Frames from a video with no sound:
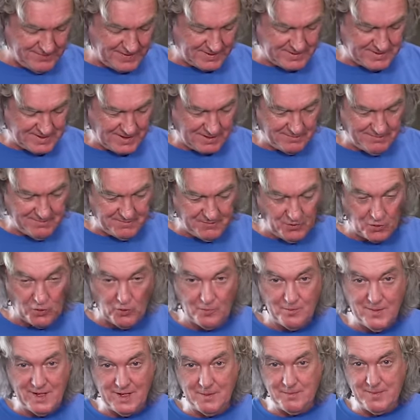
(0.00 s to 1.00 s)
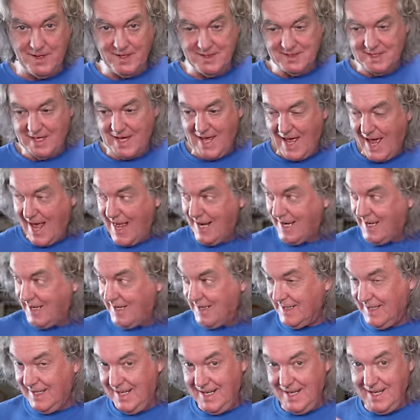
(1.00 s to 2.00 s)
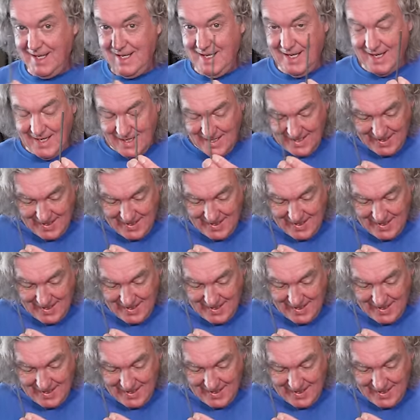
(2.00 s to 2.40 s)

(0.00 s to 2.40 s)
It's a 4mm Allen key.